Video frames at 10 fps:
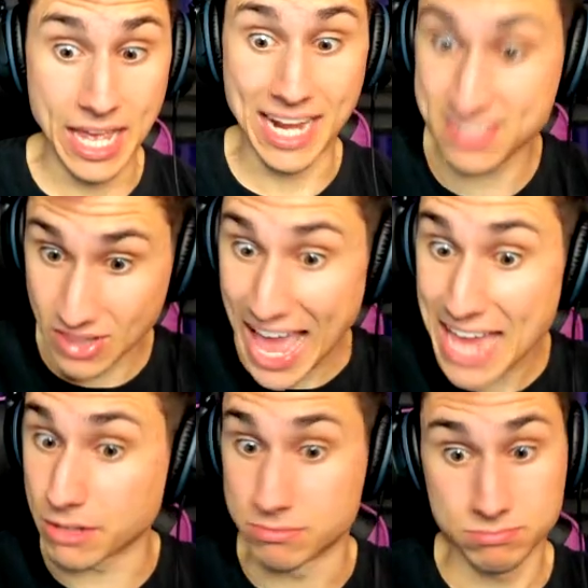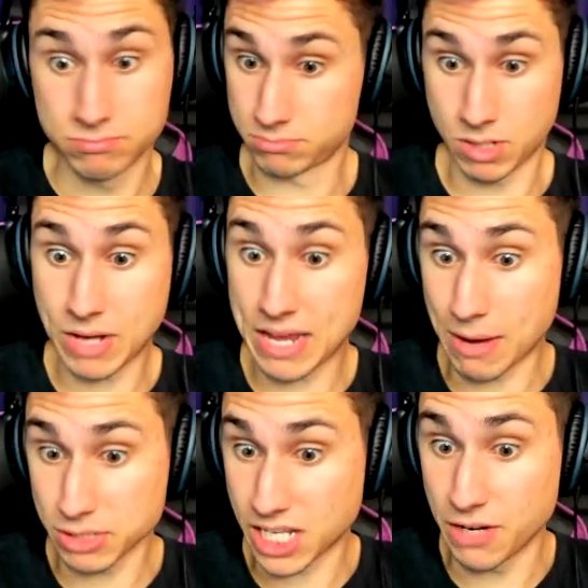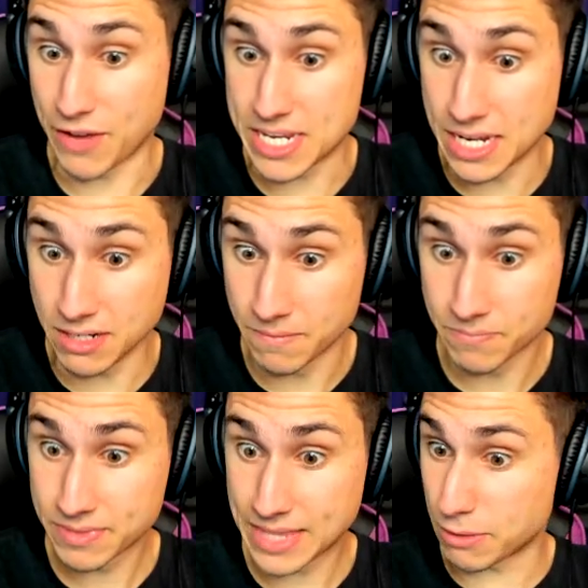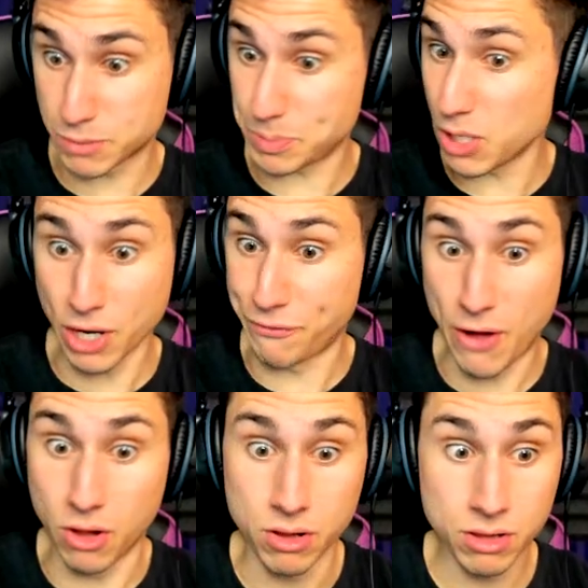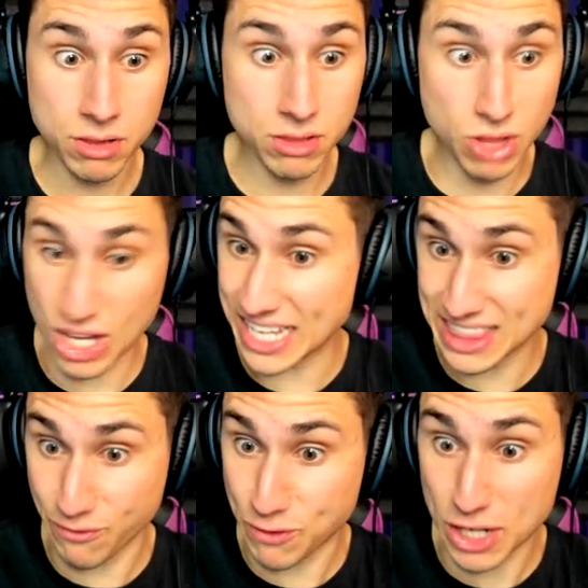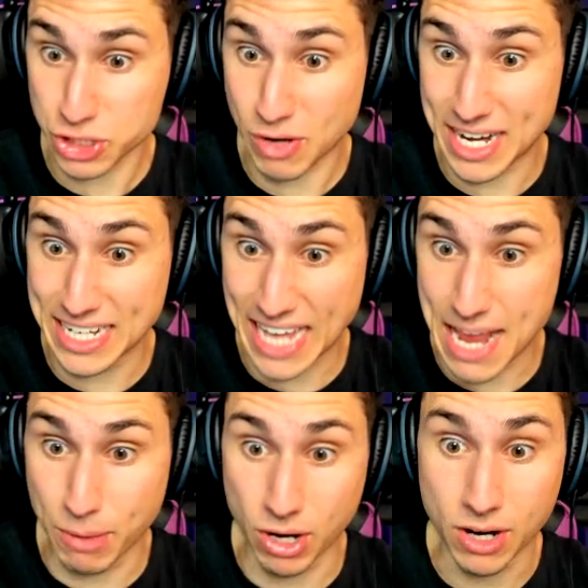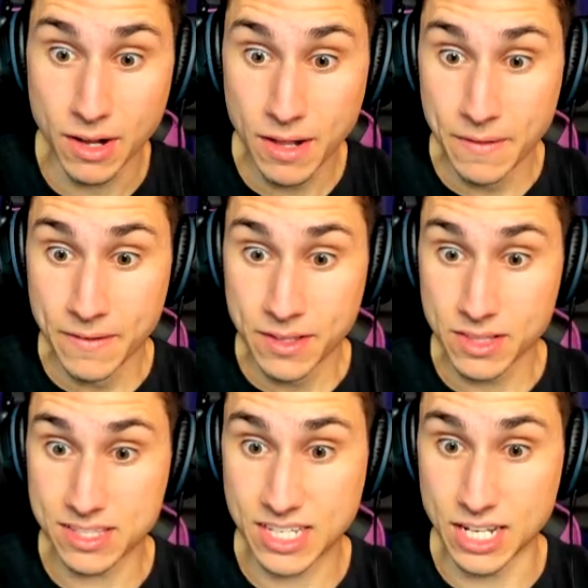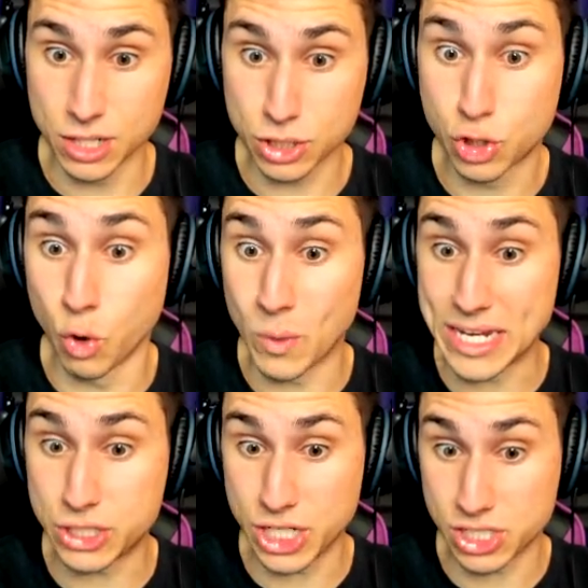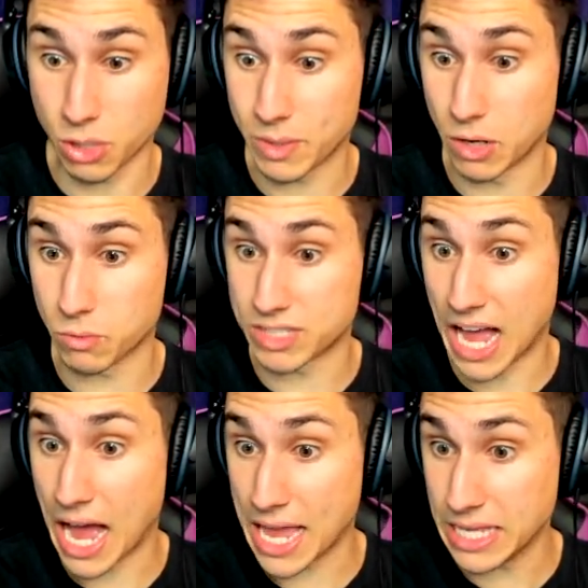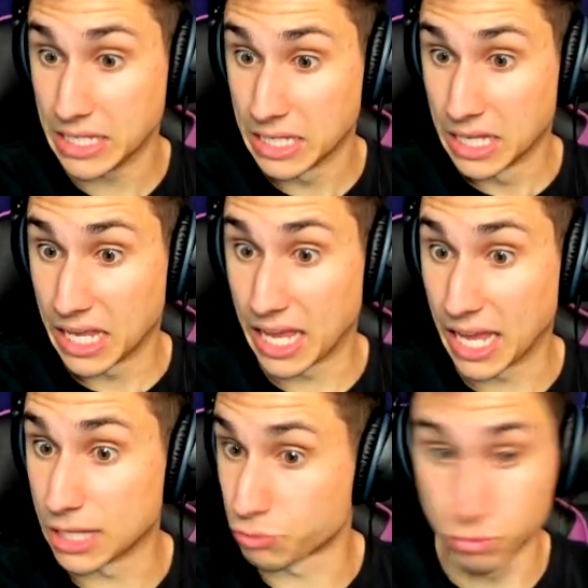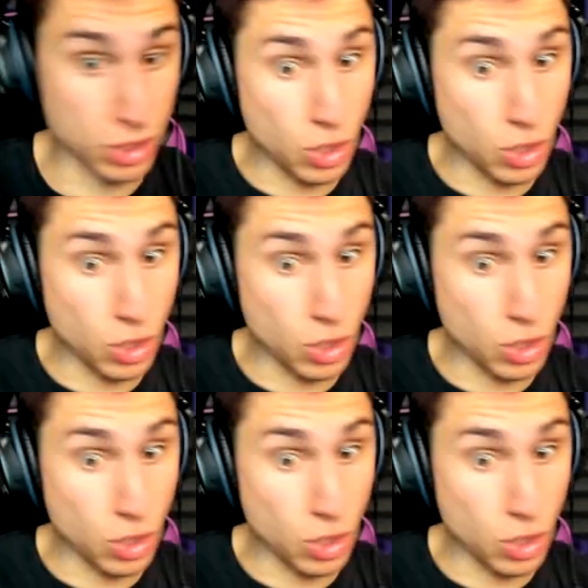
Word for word: and it's a ladder. Okay, that was convenient. That was beautiful. Look at the frustrated gamer. Let's get Gooigi so we don't die. And through the